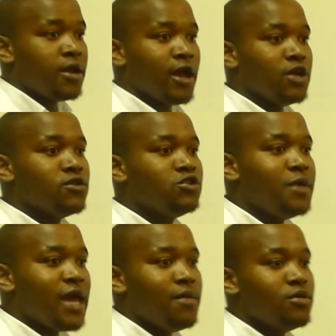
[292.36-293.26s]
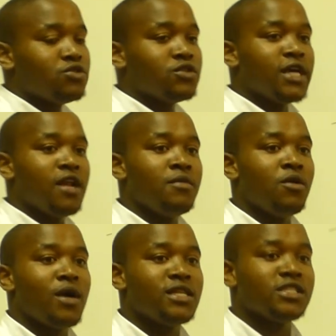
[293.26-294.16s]
Now you need to be able to tell
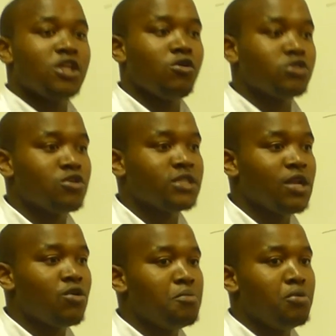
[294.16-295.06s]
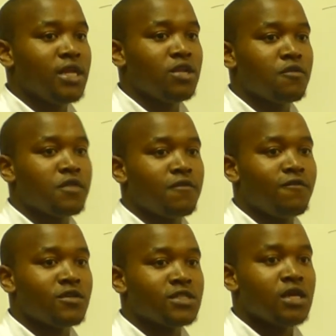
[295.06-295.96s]
me what is the horizontal component of the
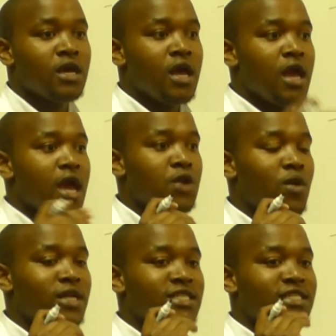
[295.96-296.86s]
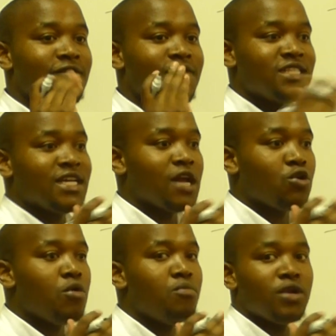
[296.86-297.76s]
force and what is the vertical
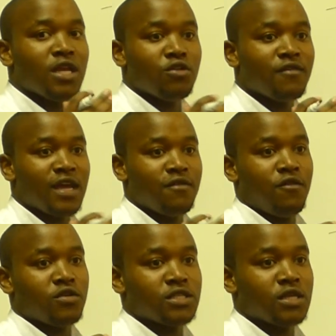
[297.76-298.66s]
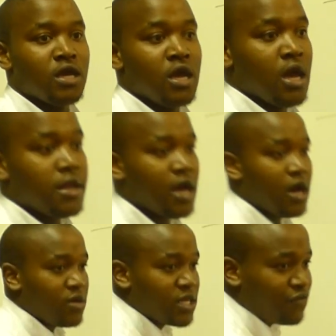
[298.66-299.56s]
component of that force.
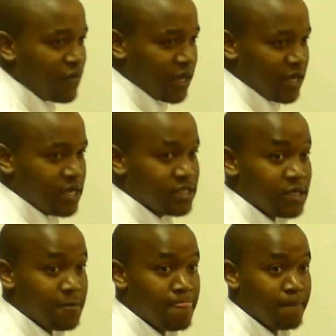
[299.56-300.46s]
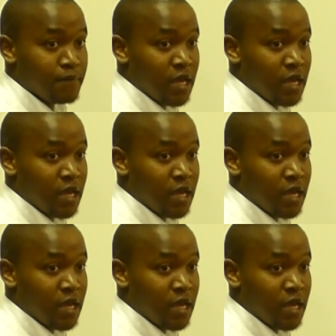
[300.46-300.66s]
Now, it's very easy.